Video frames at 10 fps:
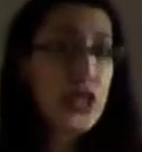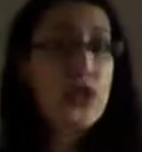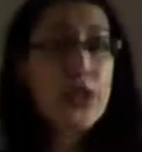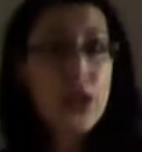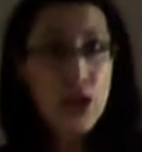to
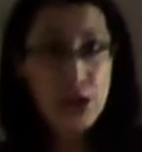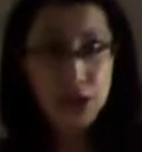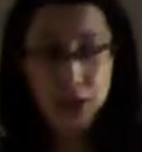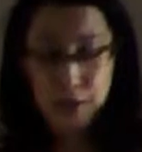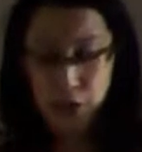encourage
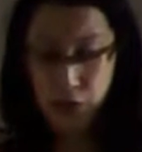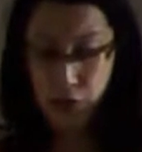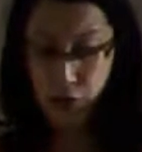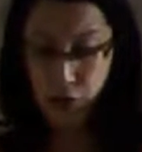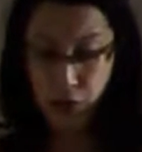them to
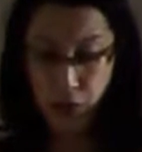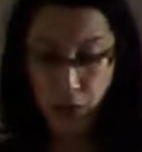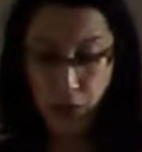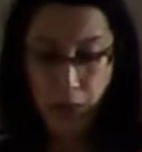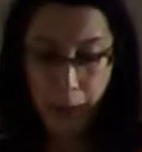do
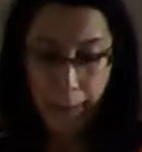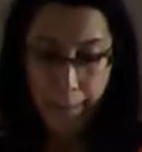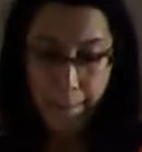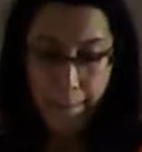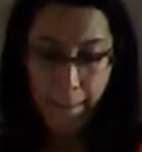so.
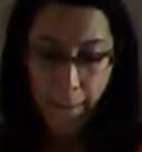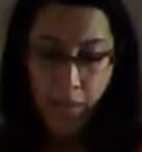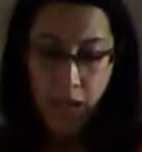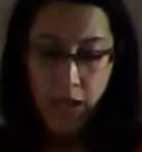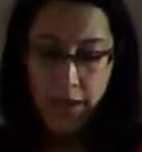
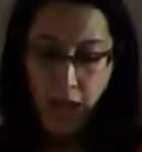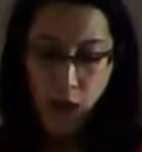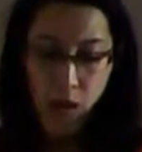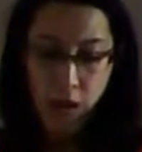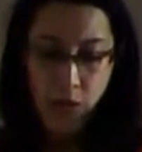Now,
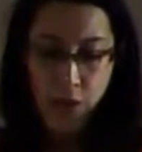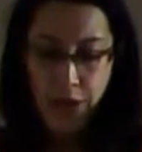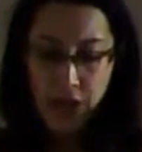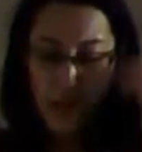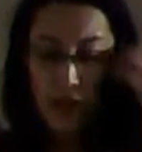
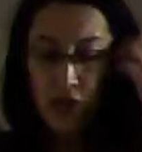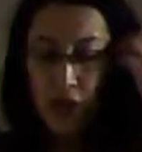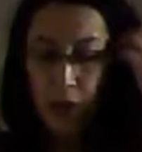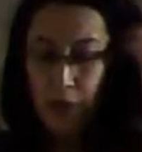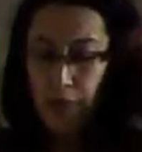according to
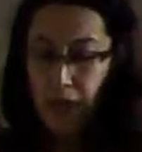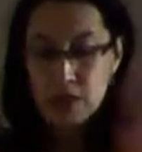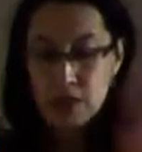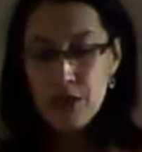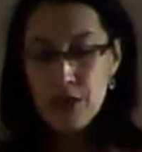Shaba
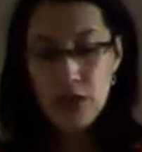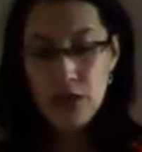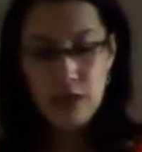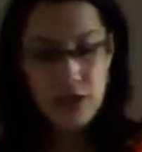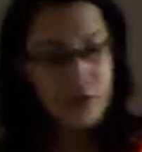Bhaskar,
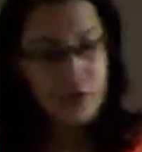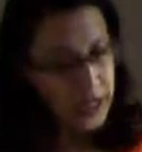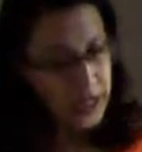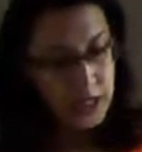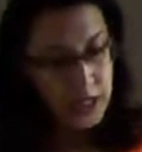Doctor of
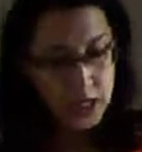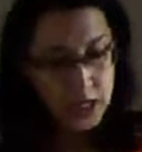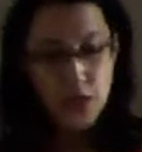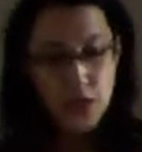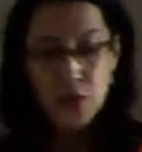Medicine,
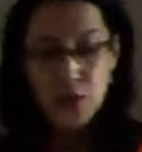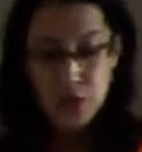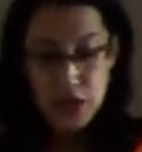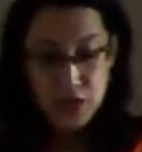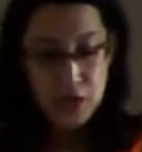
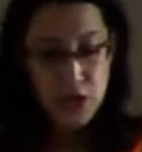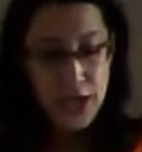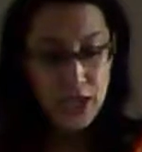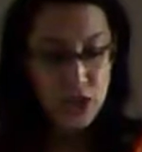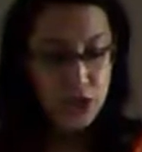research
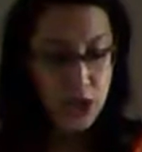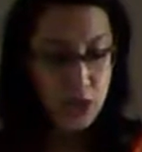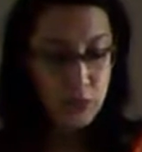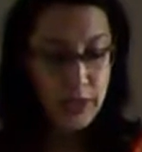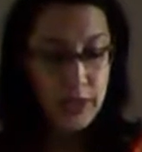has
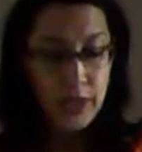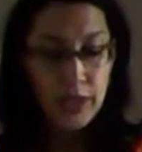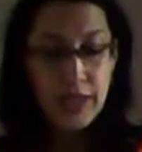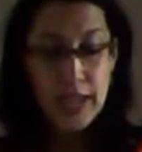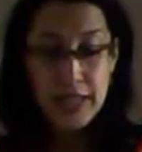shown
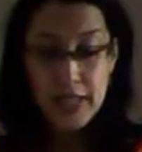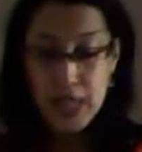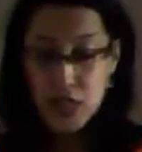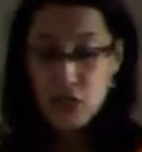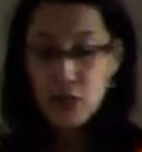that
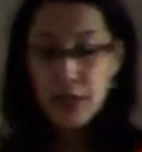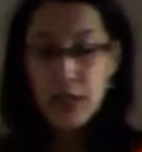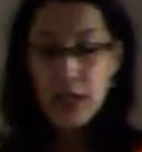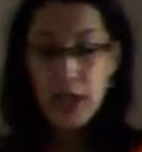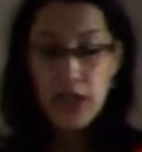teens who
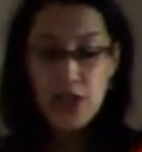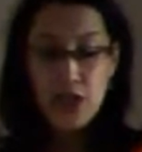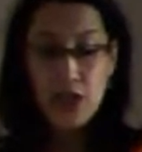engage in